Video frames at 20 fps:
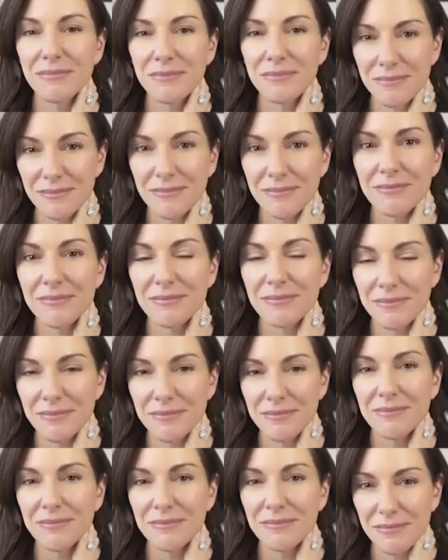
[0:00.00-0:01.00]

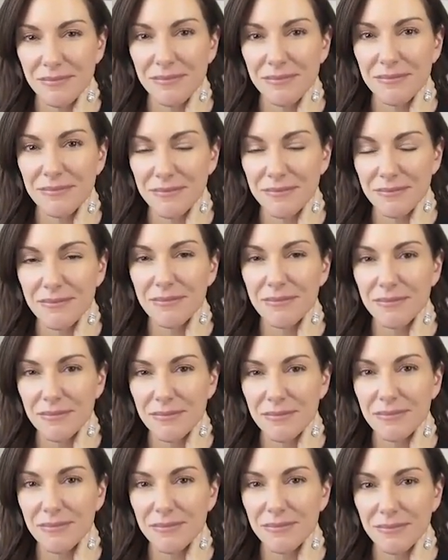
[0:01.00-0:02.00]

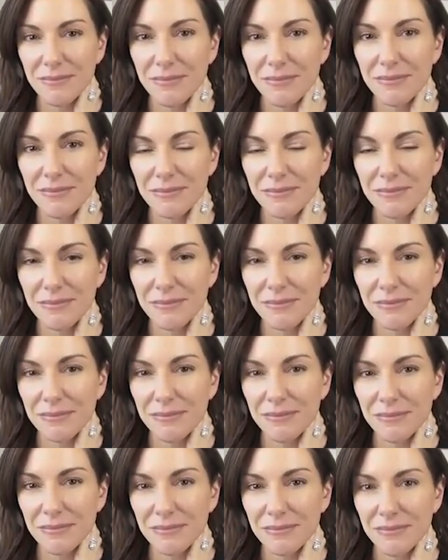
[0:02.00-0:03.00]

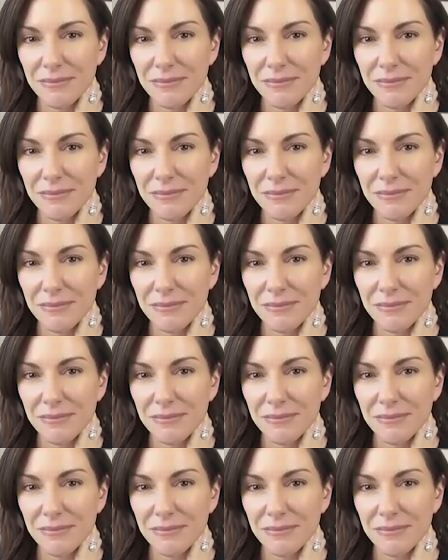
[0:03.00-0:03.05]
(silent)